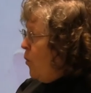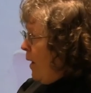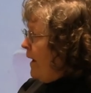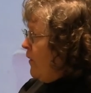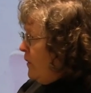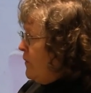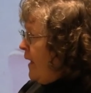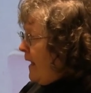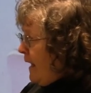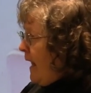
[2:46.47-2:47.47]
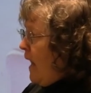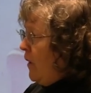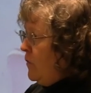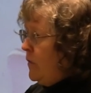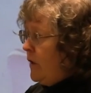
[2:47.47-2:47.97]
where you can and
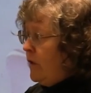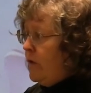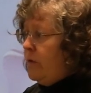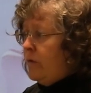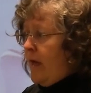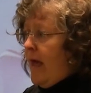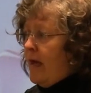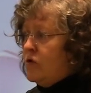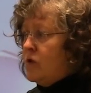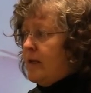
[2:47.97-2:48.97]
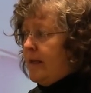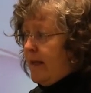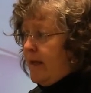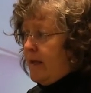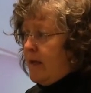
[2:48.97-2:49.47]
how you can use Agile and
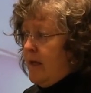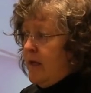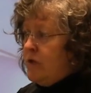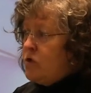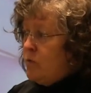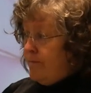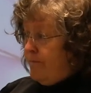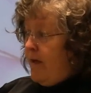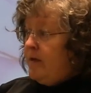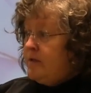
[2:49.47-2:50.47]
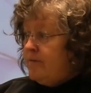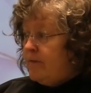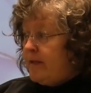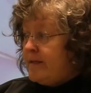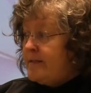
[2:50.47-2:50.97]
Lean to
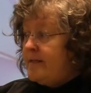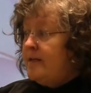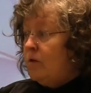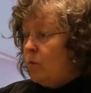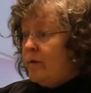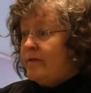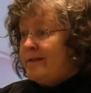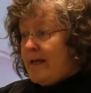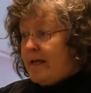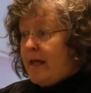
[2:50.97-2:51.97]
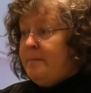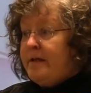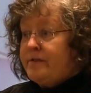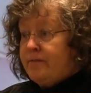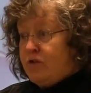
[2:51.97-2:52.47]
effectively deal with the
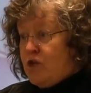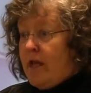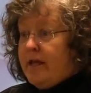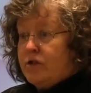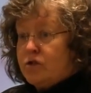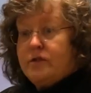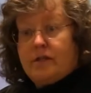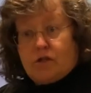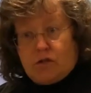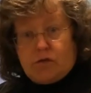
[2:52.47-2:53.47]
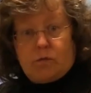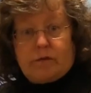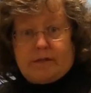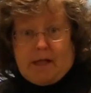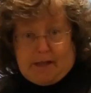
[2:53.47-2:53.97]
dynamics of change that Susan
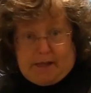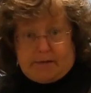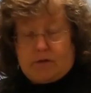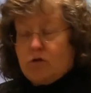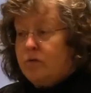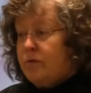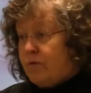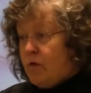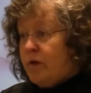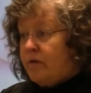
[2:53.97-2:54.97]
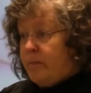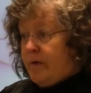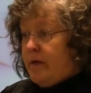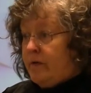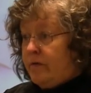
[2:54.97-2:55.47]
was telling us in terms of her
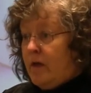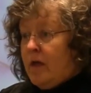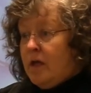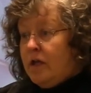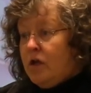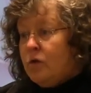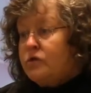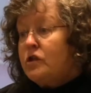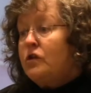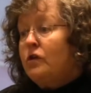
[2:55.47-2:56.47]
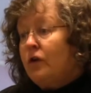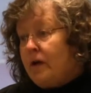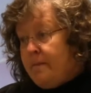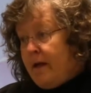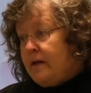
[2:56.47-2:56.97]
experience, you know, to your
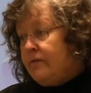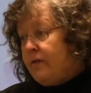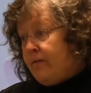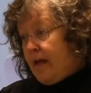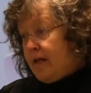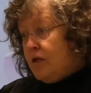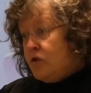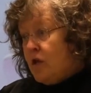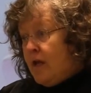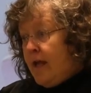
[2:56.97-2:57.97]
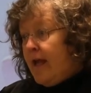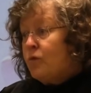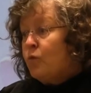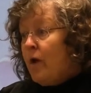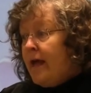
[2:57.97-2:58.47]
competitive advantage
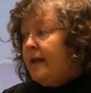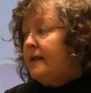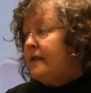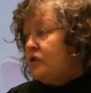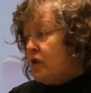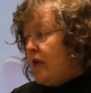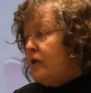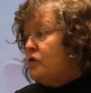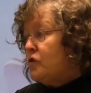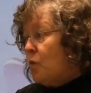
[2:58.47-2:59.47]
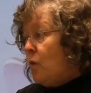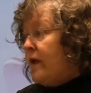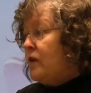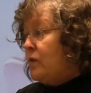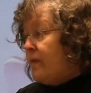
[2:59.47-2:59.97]
and radically change the
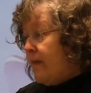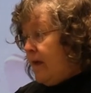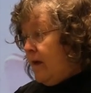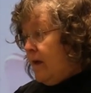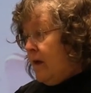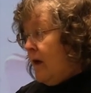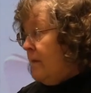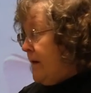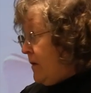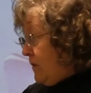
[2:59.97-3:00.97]
way you think about